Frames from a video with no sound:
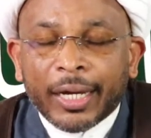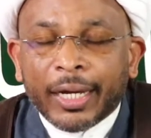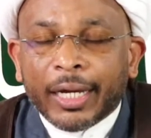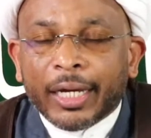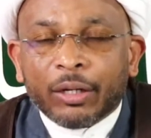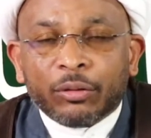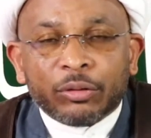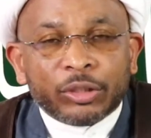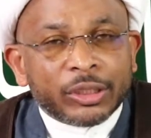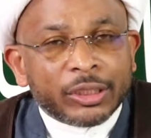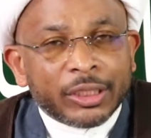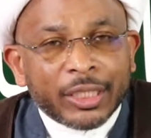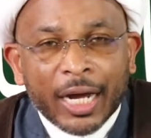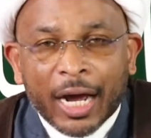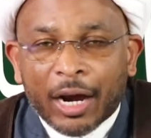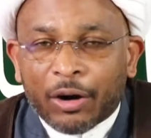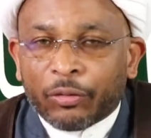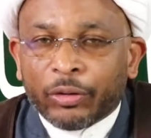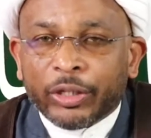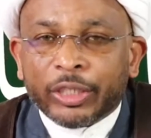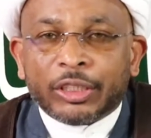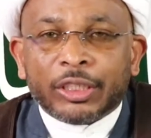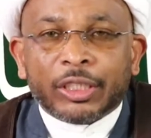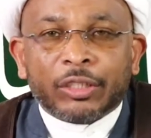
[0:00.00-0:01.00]
He was not
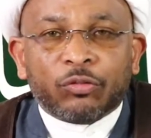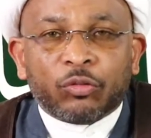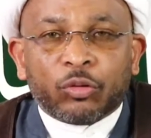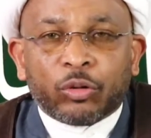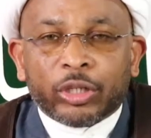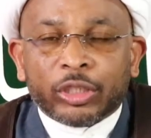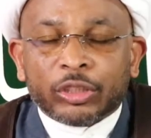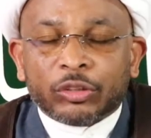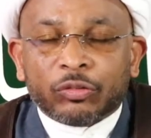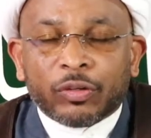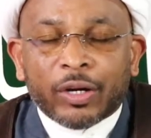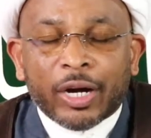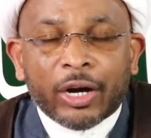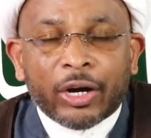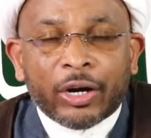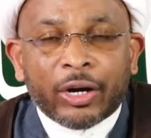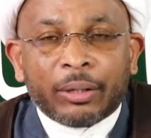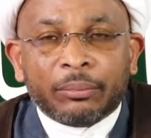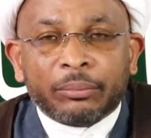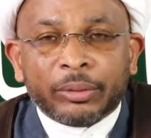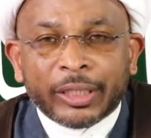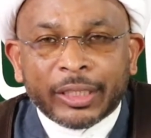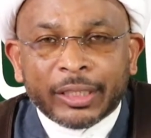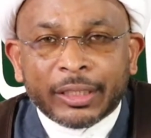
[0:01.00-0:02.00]
reaching for his
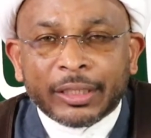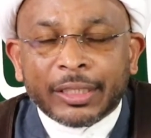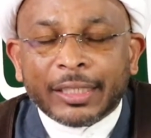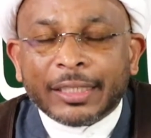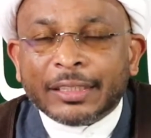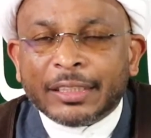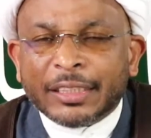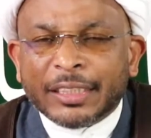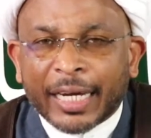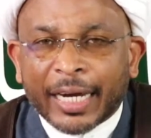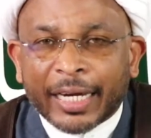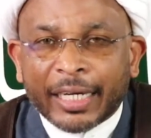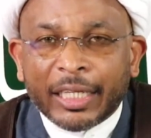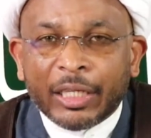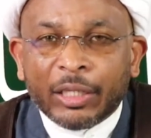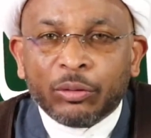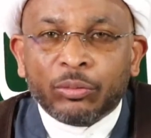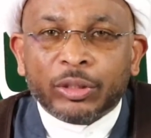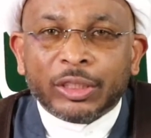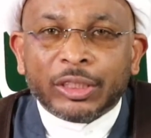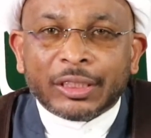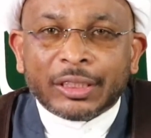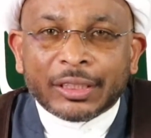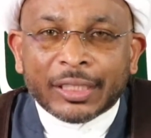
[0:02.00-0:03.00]
firearm. Yet he
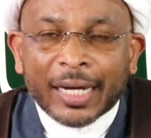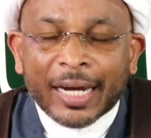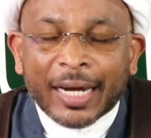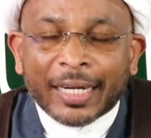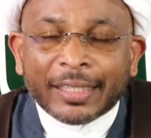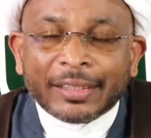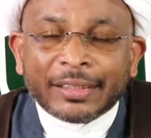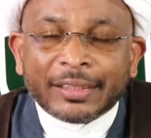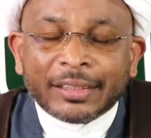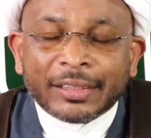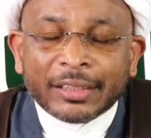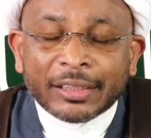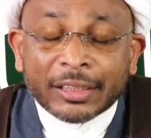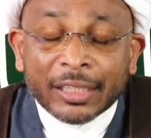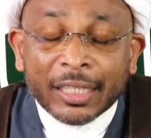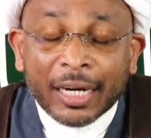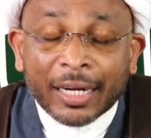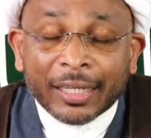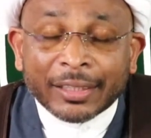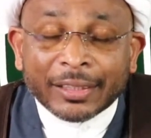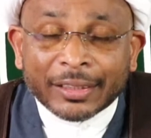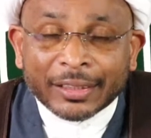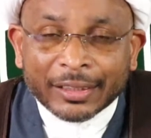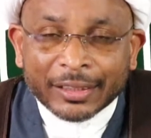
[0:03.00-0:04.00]
was
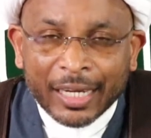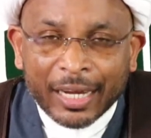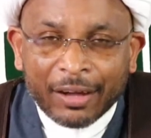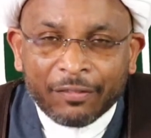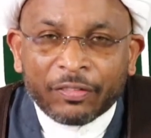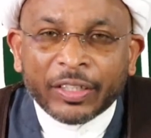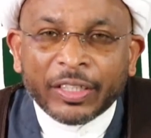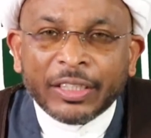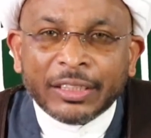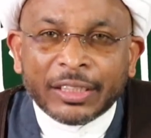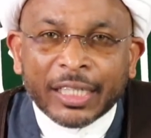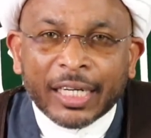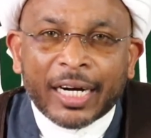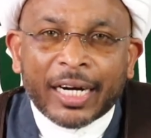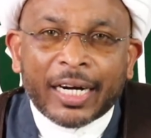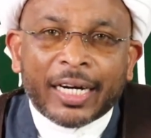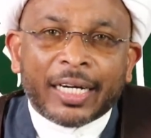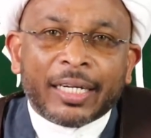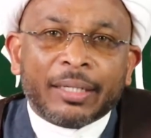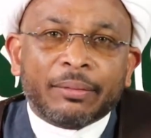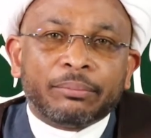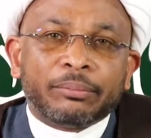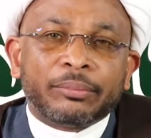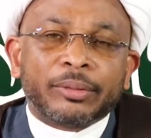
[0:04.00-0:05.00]
shot 7
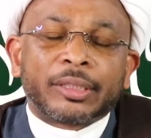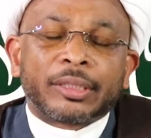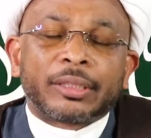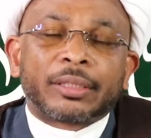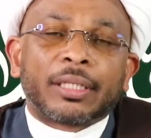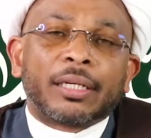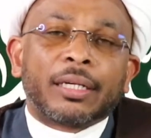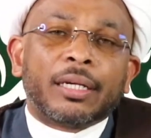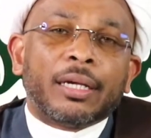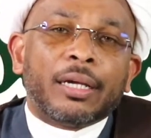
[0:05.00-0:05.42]
times,